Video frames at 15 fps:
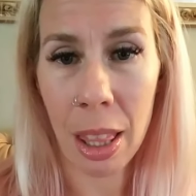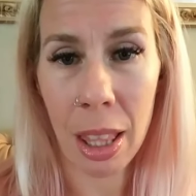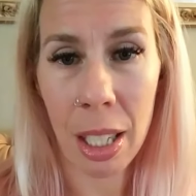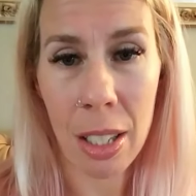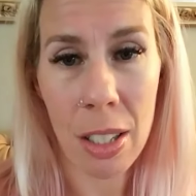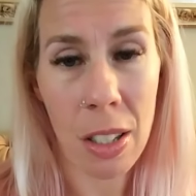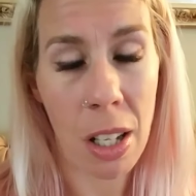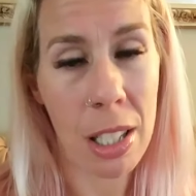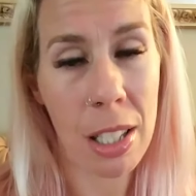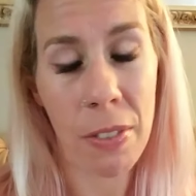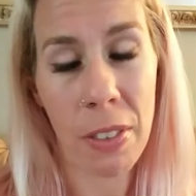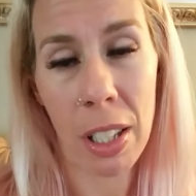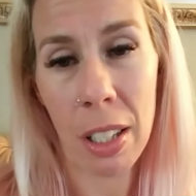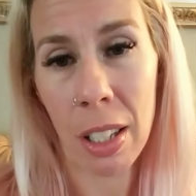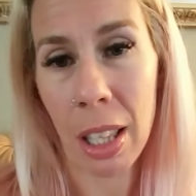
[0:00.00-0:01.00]
there's lots of
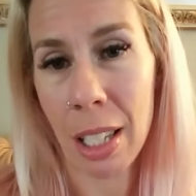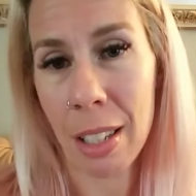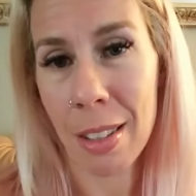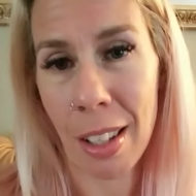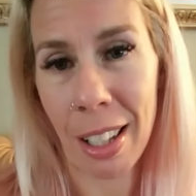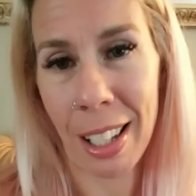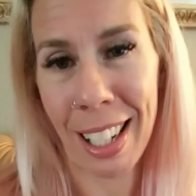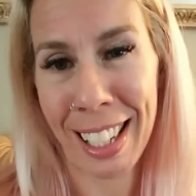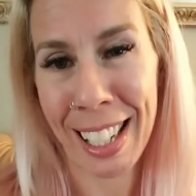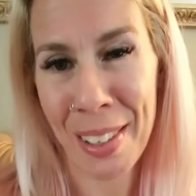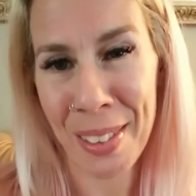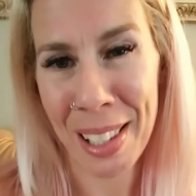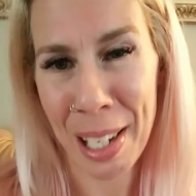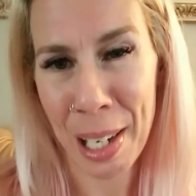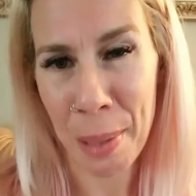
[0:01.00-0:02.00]
other things on that
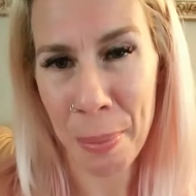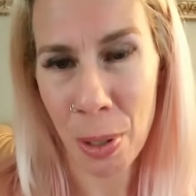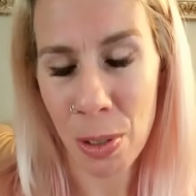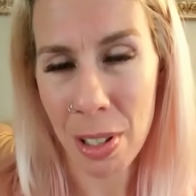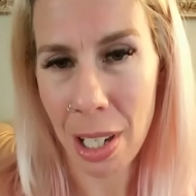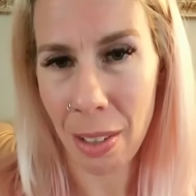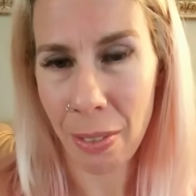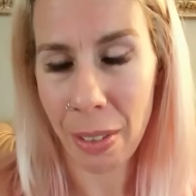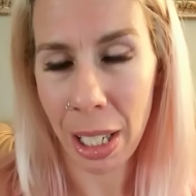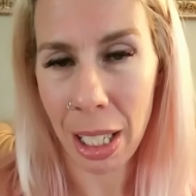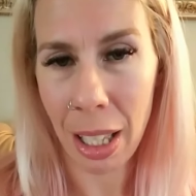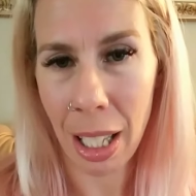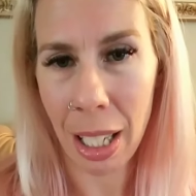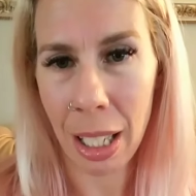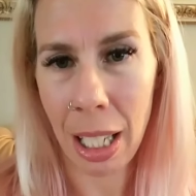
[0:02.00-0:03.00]
account that I'm posting
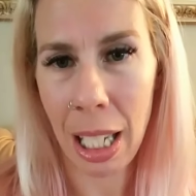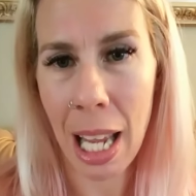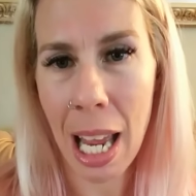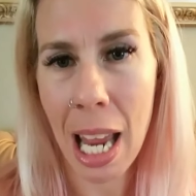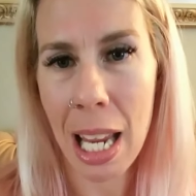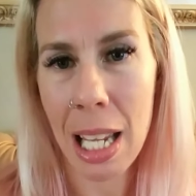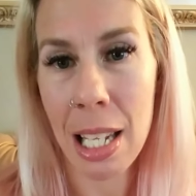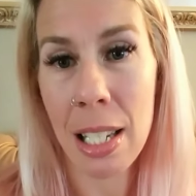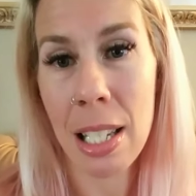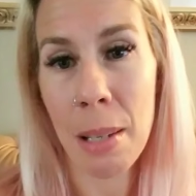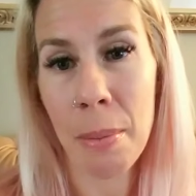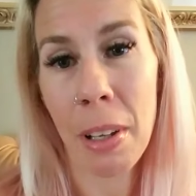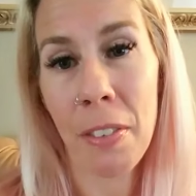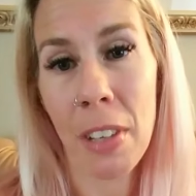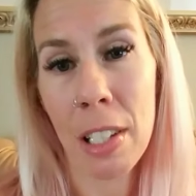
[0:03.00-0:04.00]
regularly and
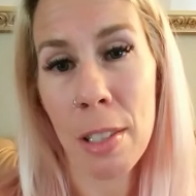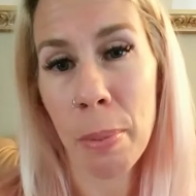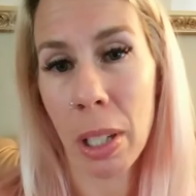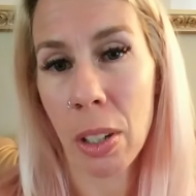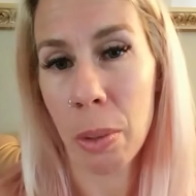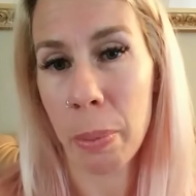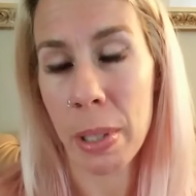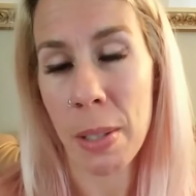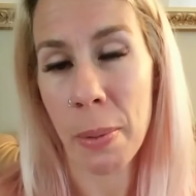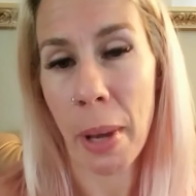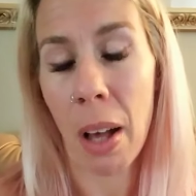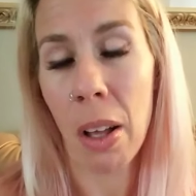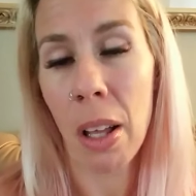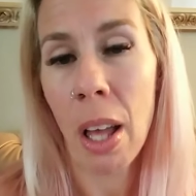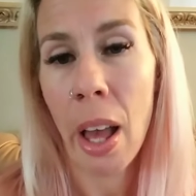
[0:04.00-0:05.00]
in my Facebook group as
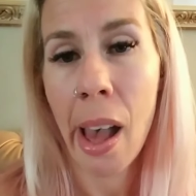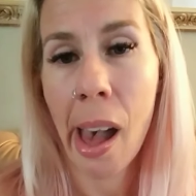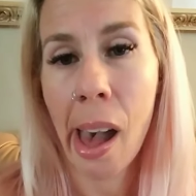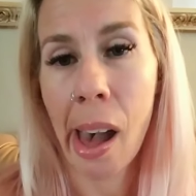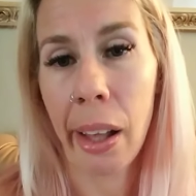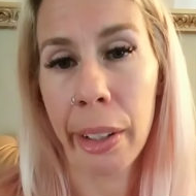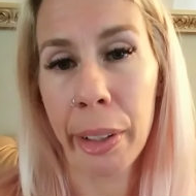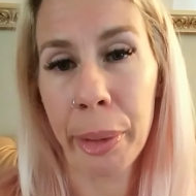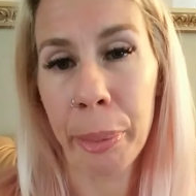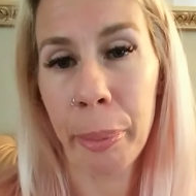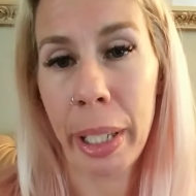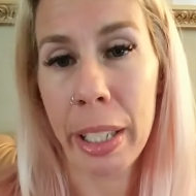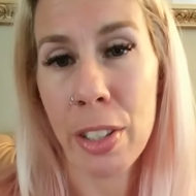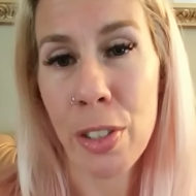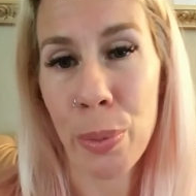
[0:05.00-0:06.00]
well. Um,
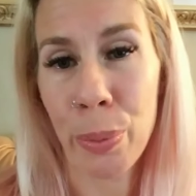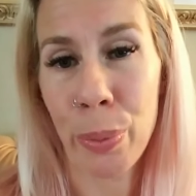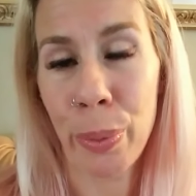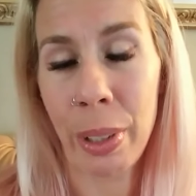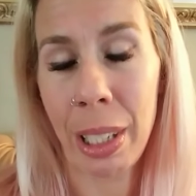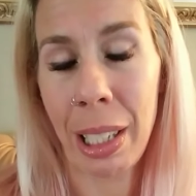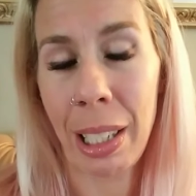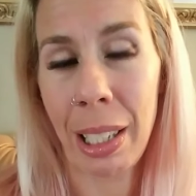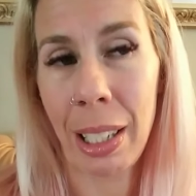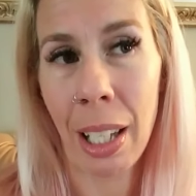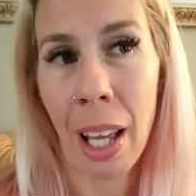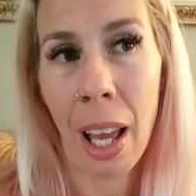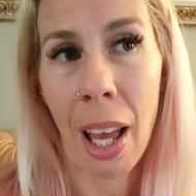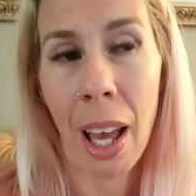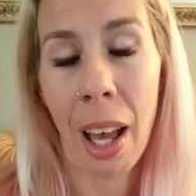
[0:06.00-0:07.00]
it's really,
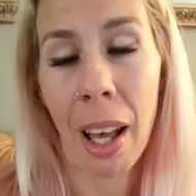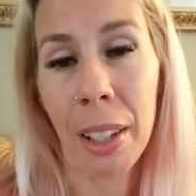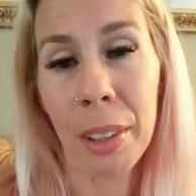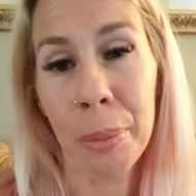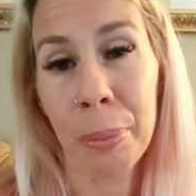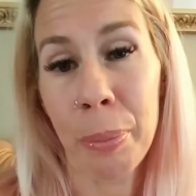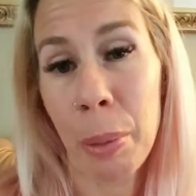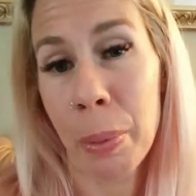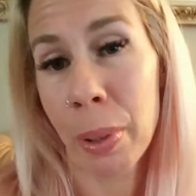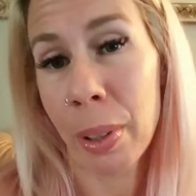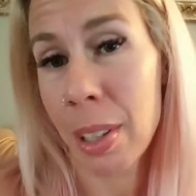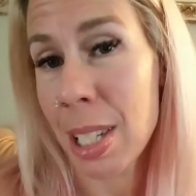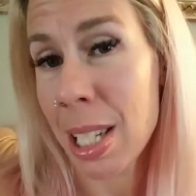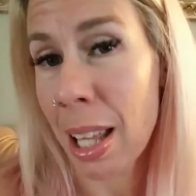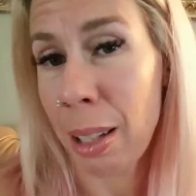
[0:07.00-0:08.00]
um, people
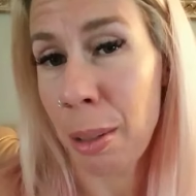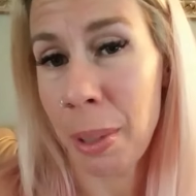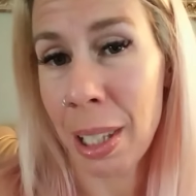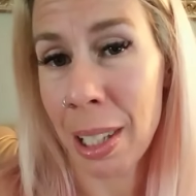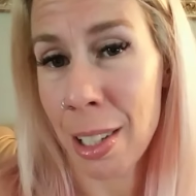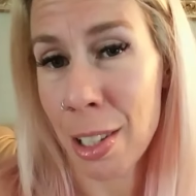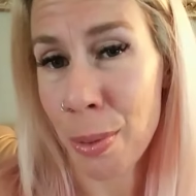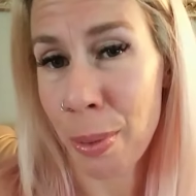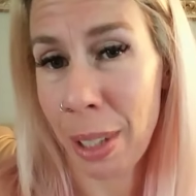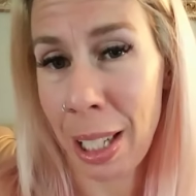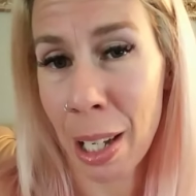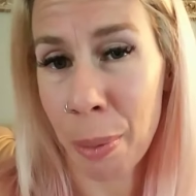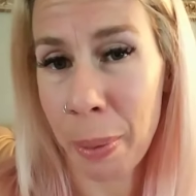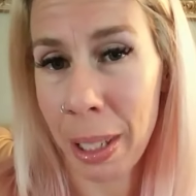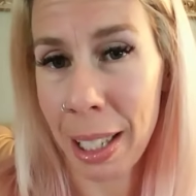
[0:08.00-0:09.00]
are telling me that it's really
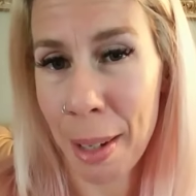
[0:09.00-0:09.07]
helping